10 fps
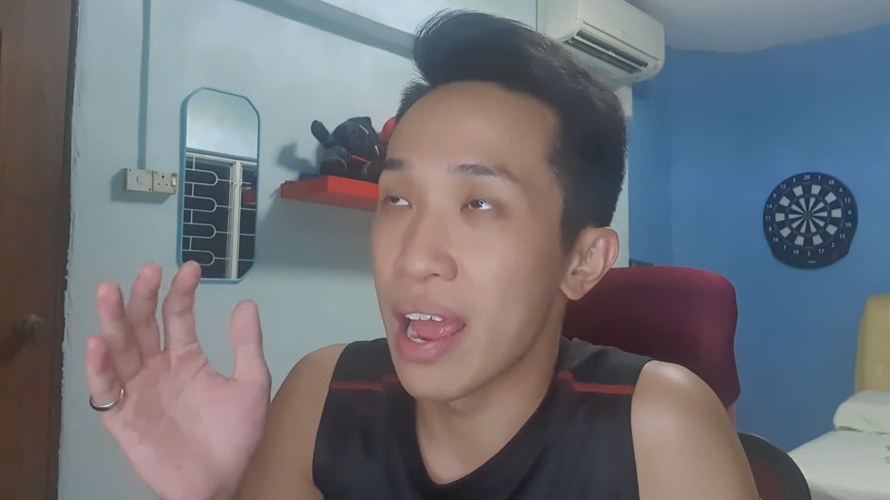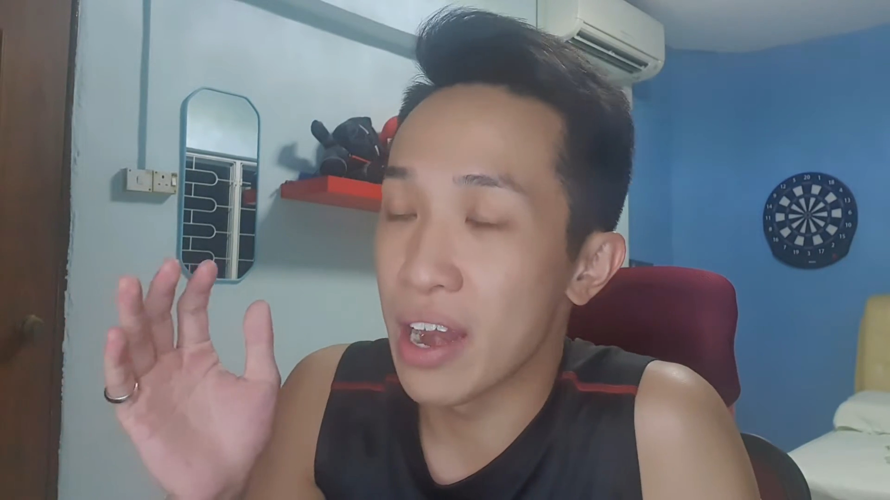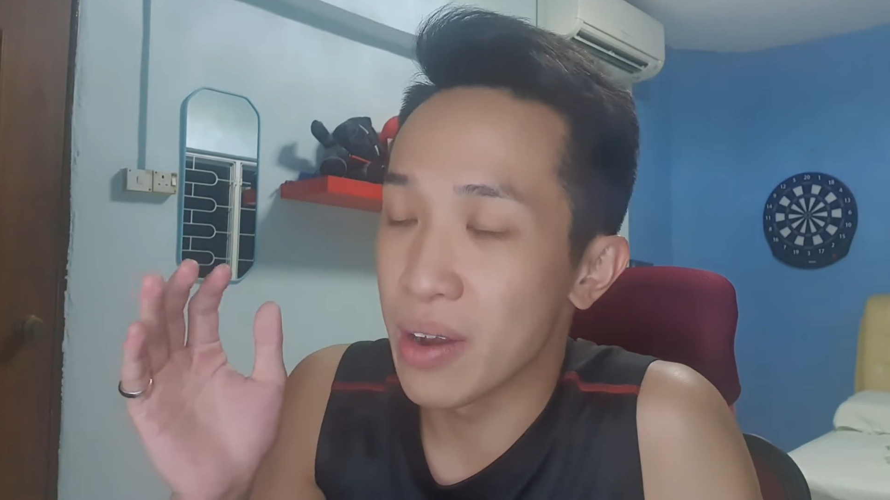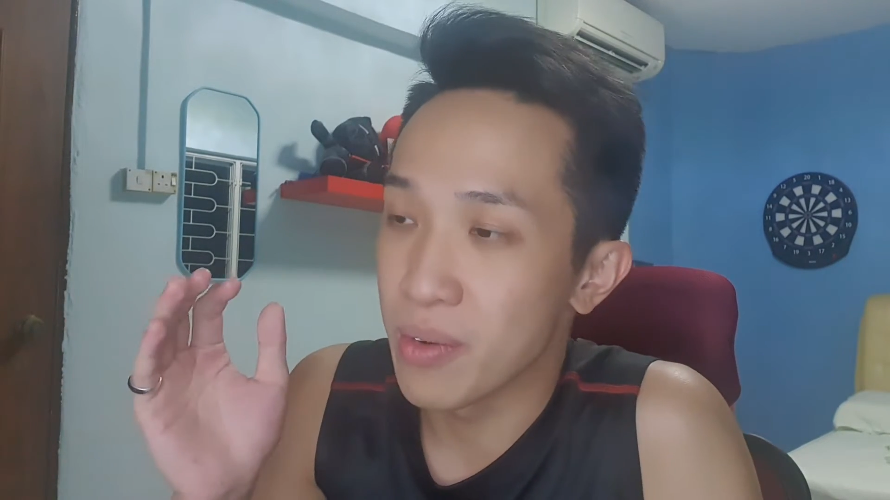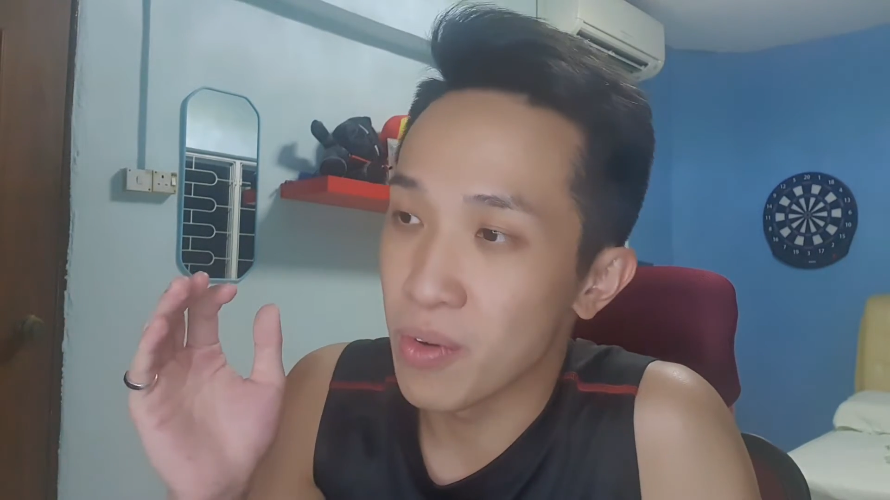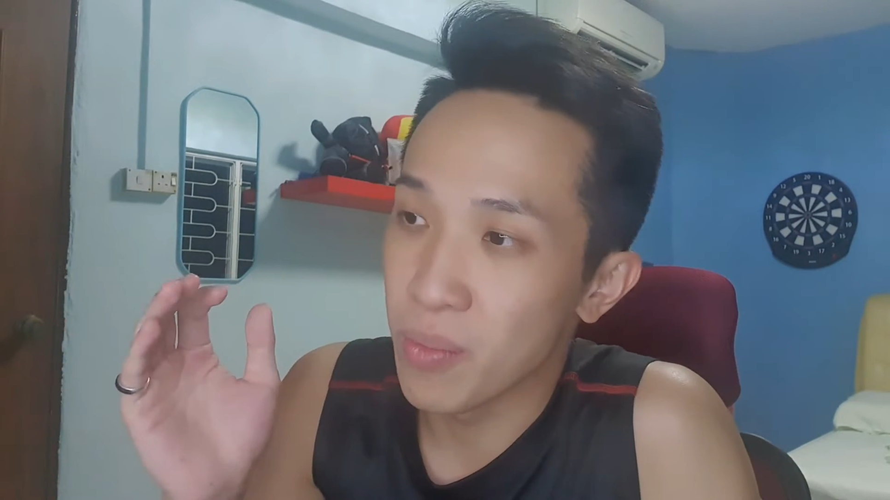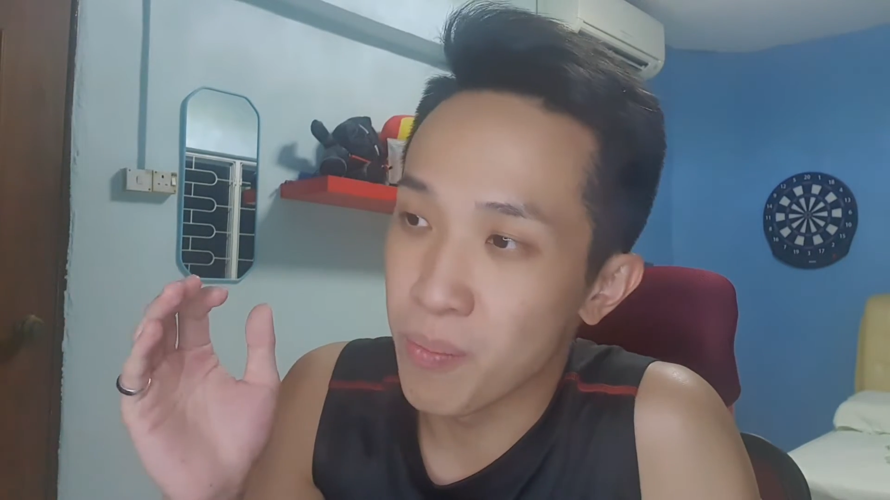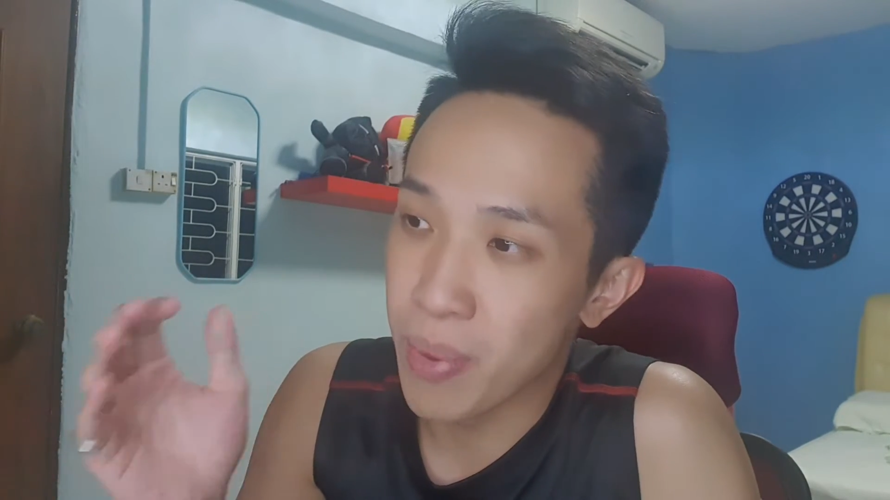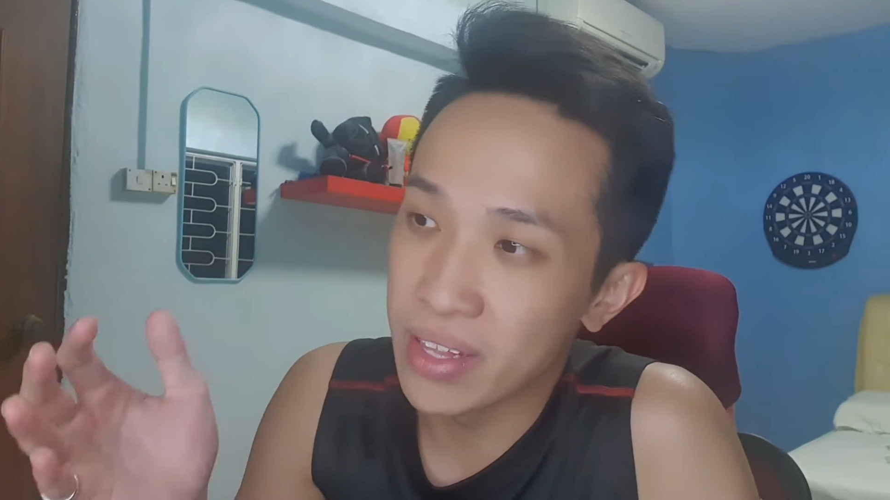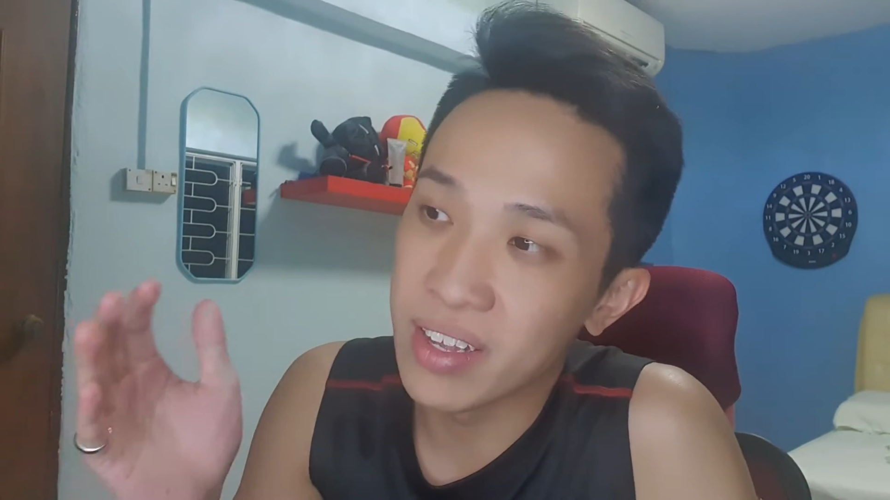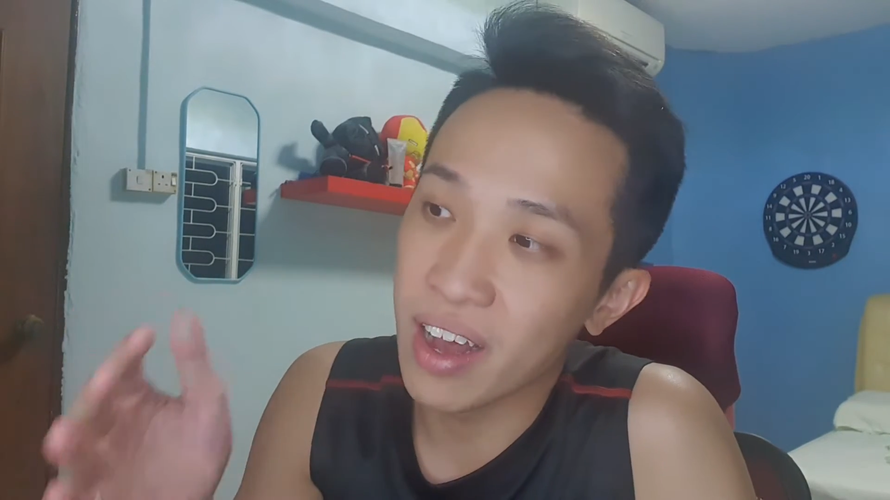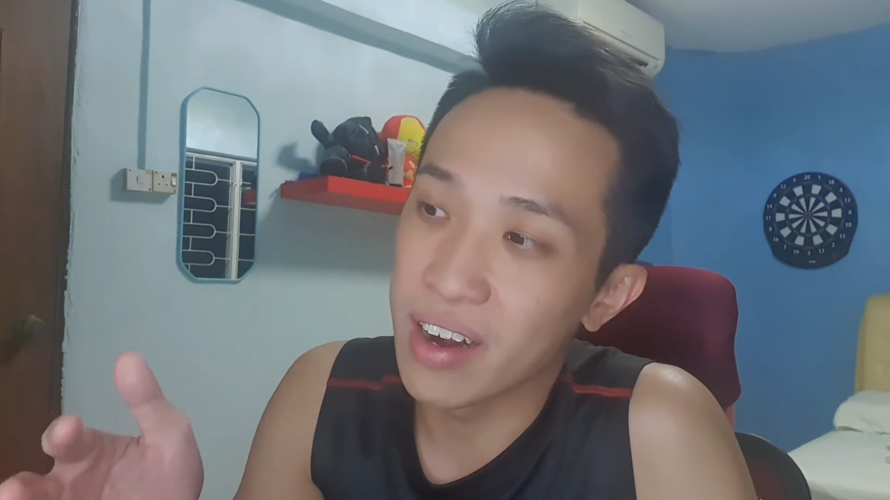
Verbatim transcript: and better